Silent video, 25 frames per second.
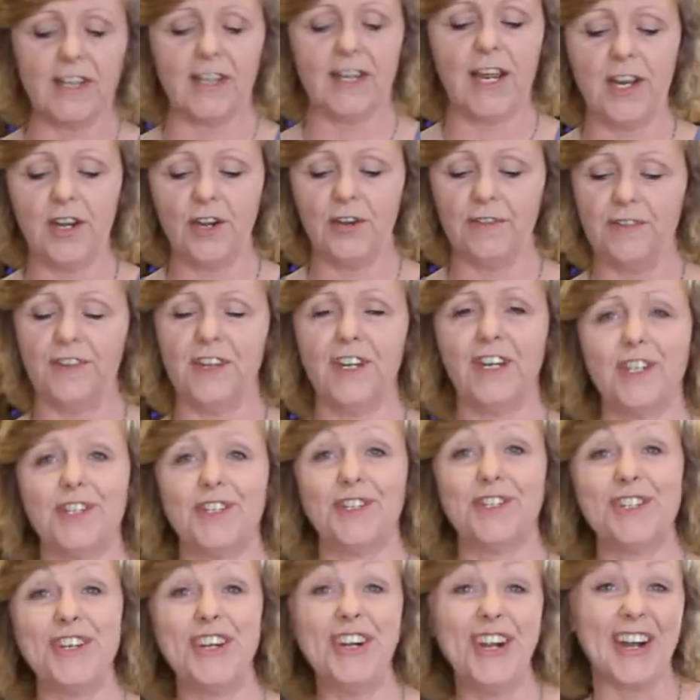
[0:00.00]
and get your
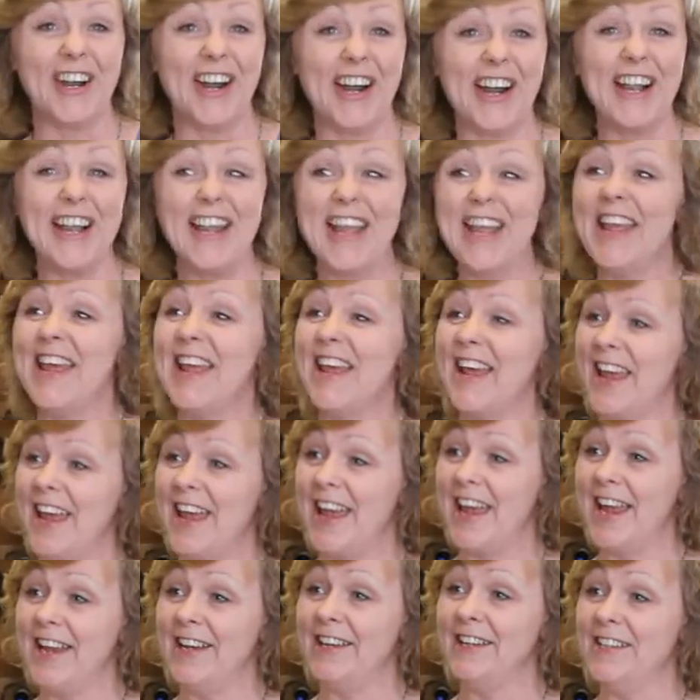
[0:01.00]
vanilla sugar.
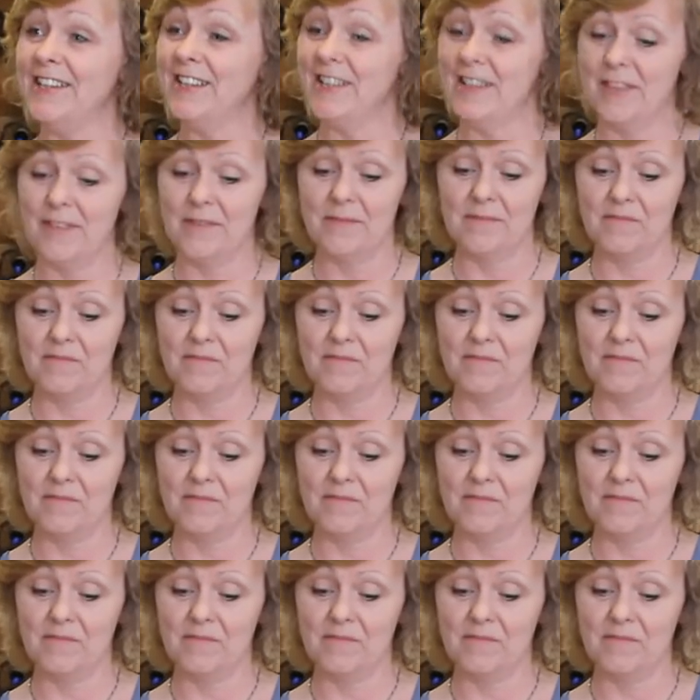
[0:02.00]
And